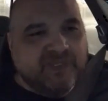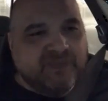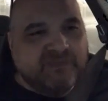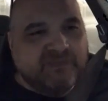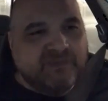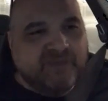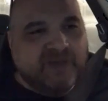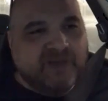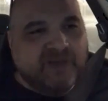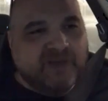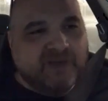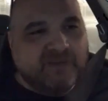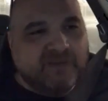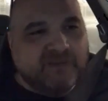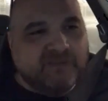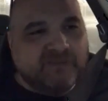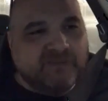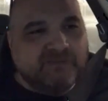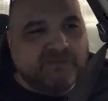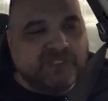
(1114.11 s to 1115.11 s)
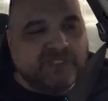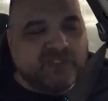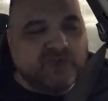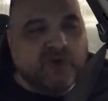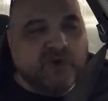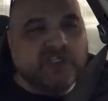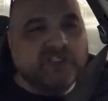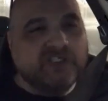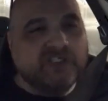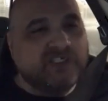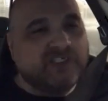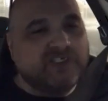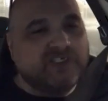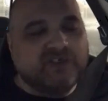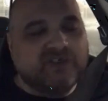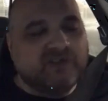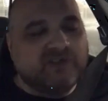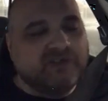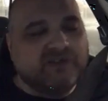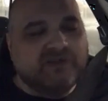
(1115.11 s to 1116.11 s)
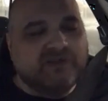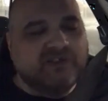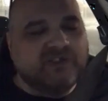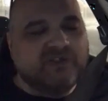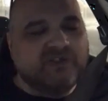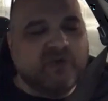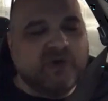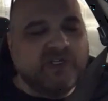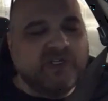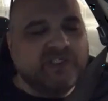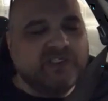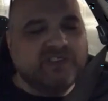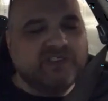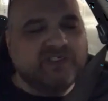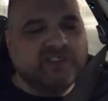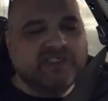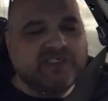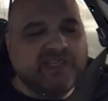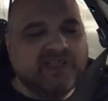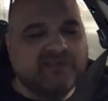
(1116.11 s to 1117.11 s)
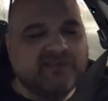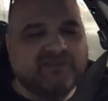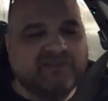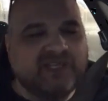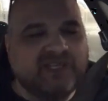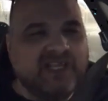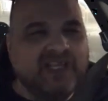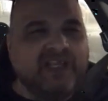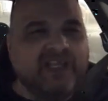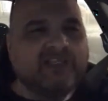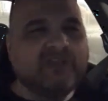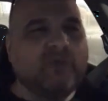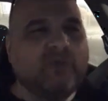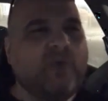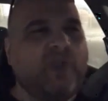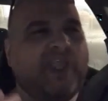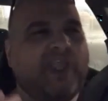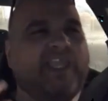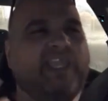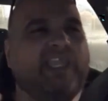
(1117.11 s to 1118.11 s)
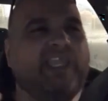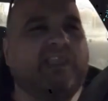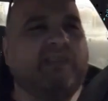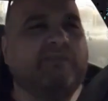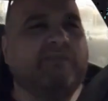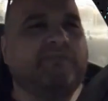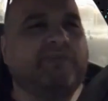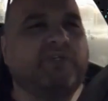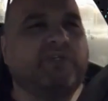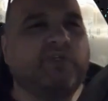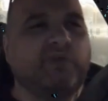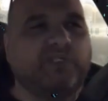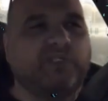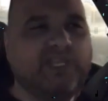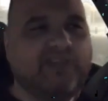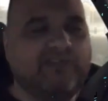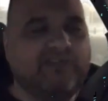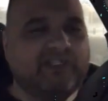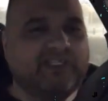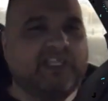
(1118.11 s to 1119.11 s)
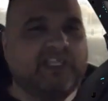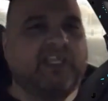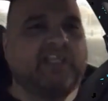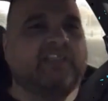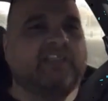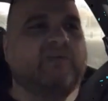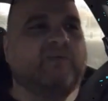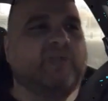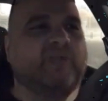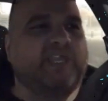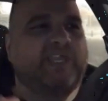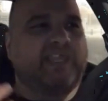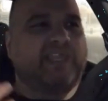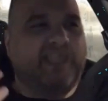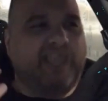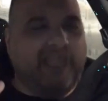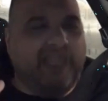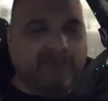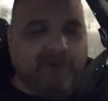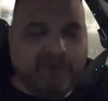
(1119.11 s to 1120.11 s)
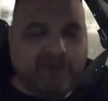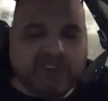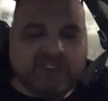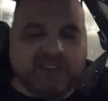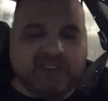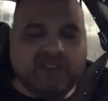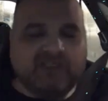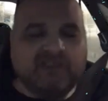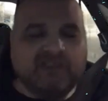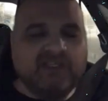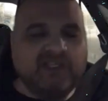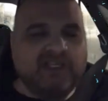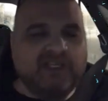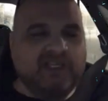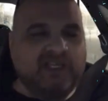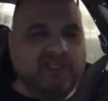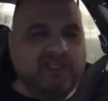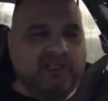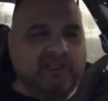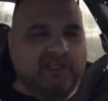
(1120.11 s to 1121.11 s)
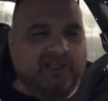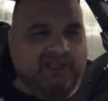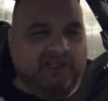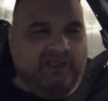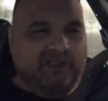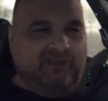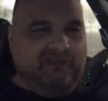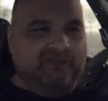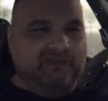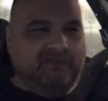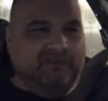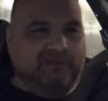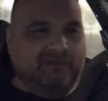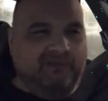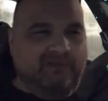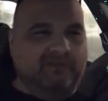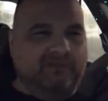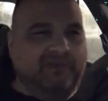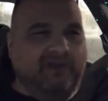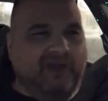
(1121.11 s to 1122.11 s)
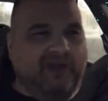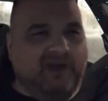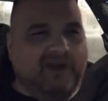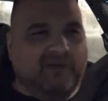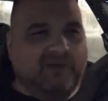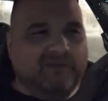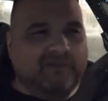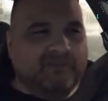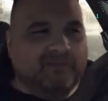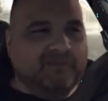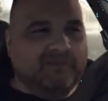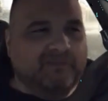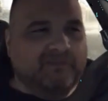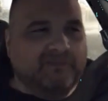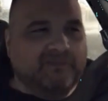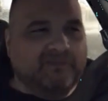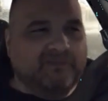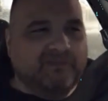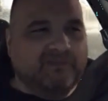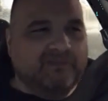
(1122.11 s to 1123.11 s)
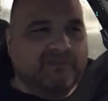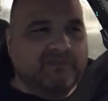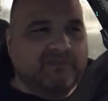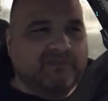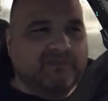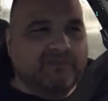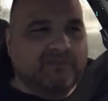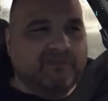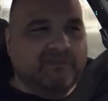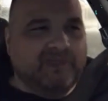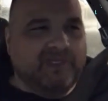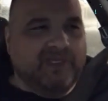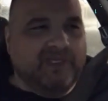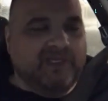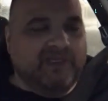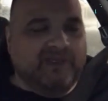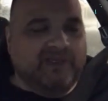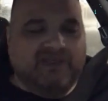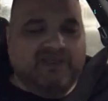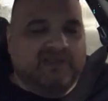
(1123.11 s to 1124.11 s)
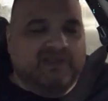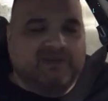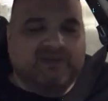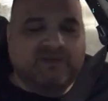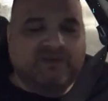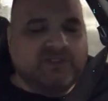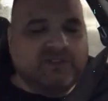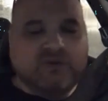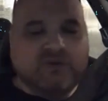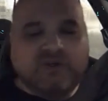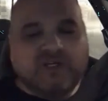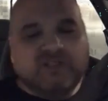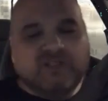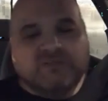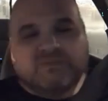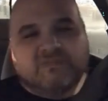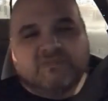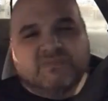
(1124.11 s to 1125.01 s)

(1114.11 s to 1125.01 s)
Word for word: But um, but George, George just the way he produced everything, the way he came up with the um, he, he's so good.